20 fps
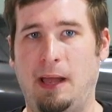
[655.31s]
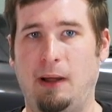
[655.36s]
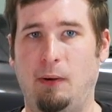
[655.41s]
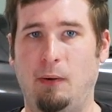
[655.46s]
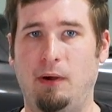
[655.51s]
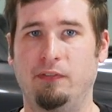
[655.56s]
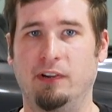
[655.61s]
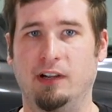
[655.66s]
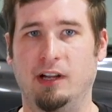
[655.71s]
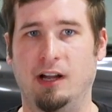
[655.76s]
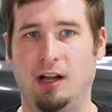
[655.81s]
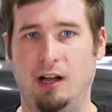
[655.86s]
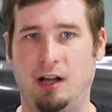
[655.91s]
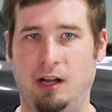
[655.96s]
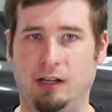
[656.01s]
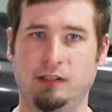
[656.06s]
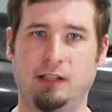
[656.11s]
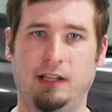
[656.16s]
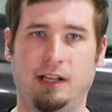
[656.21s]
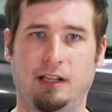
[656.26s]
However,
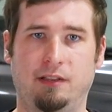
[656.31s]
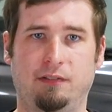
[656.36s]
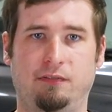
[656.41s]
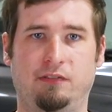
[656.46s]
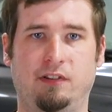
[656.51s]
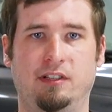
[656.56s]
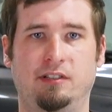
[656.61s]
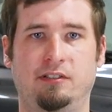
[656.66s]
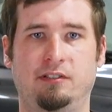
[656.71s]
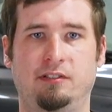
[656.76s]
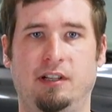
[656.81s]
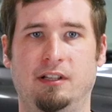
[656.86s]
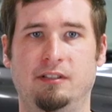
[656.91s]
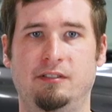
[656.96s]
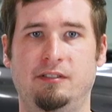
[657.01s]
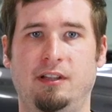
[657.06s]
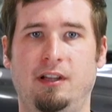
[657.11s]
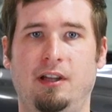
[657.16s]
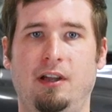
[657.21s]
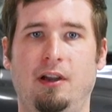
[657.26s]
unlike the front
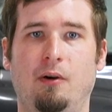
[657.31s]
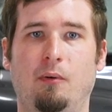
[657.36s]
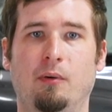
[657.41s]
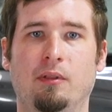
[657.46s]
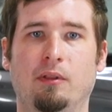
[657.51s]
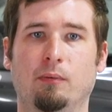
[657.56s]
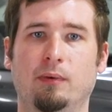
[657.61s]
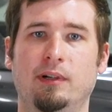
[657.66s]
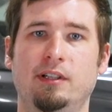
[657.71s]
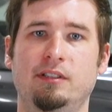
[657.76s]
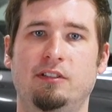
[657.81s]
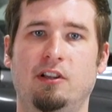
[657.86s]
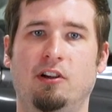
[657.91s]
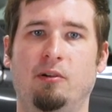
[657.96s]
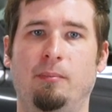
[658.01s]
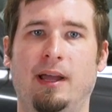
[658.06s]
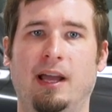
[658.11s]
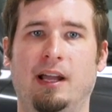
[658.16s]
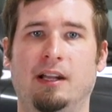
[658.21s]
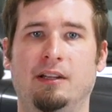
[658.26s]
struts, when the rears
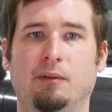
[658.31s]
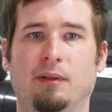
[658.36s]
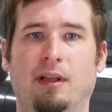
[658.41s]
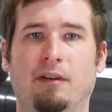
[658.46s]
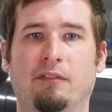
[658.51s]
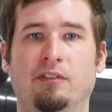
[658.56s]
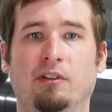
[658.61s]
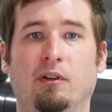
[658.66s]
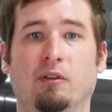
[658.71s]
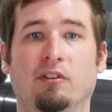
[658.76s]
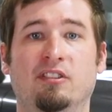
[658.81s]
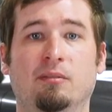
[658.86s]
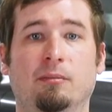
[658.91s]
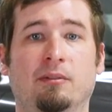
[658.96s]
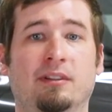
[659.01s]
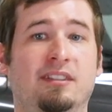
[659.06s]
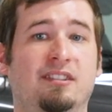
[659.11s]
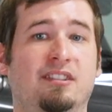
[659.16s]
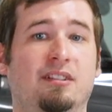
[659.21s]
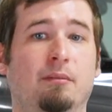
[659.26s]
go bad, you'll have a
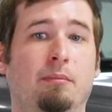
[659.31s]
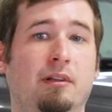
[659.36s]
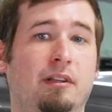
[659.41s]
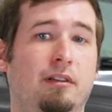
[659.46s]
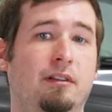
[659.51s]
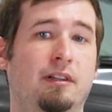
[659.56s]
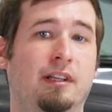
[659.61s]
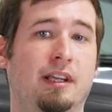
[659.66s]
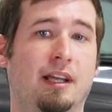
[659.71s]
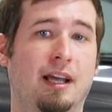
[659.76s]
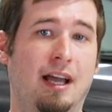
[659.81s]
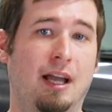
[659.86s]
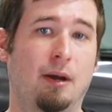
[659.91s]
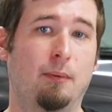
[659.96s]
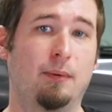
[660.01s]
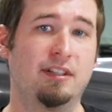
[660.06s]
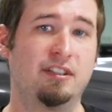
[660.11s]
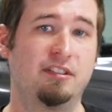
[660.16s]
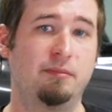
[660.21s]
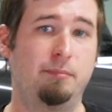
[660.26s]
noticeable instability at
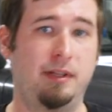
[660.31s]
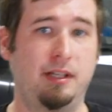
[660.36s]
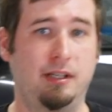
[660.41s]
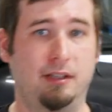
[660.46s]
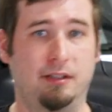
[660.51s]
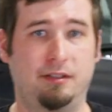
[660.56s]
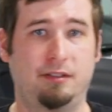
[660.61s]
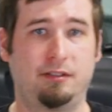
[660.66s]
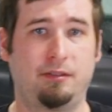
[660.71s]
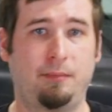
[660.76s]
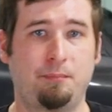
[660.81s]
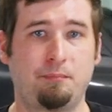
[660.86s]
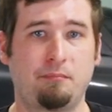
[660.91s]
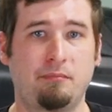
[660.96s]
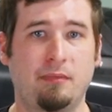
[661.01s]
highway speeds.